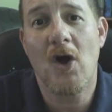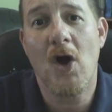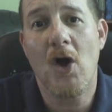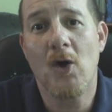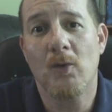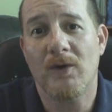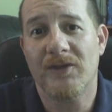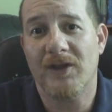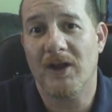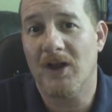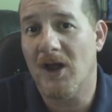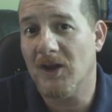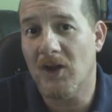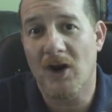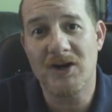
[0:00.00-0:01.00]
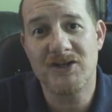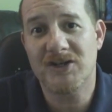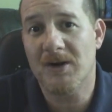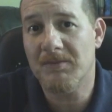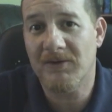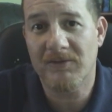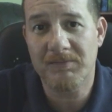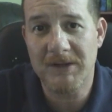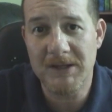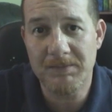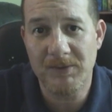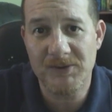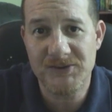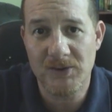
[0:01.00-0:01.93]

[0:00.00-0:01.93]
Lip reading: call with a large number of people.